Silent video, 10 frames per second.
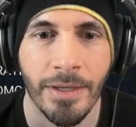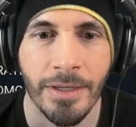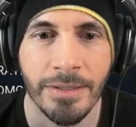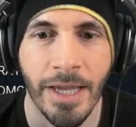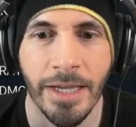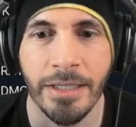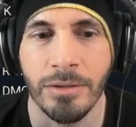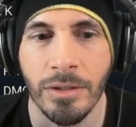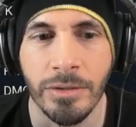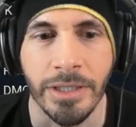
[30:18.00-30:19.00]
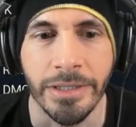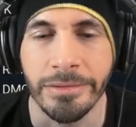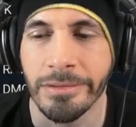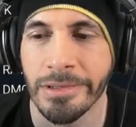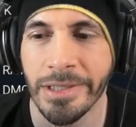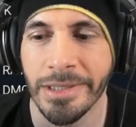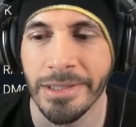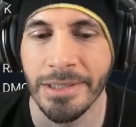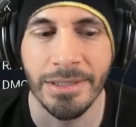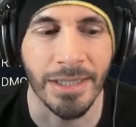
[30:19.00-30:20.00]
Attacking, okay.
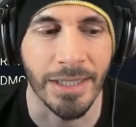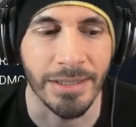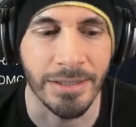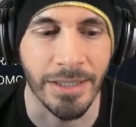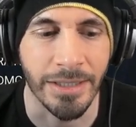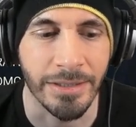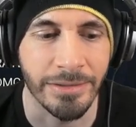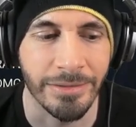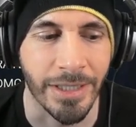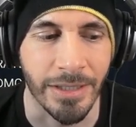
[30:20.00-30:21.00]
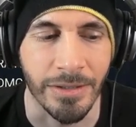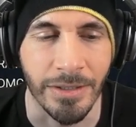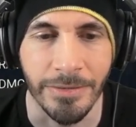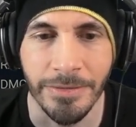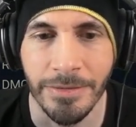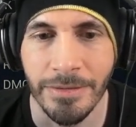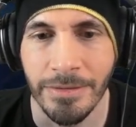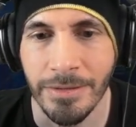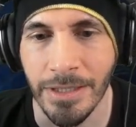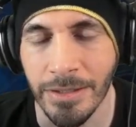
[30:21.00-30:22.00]
Not good enough.
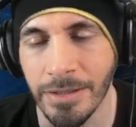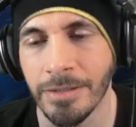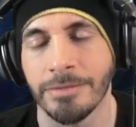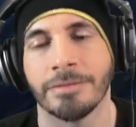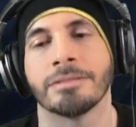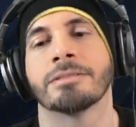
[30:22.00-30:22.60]
Not good enough.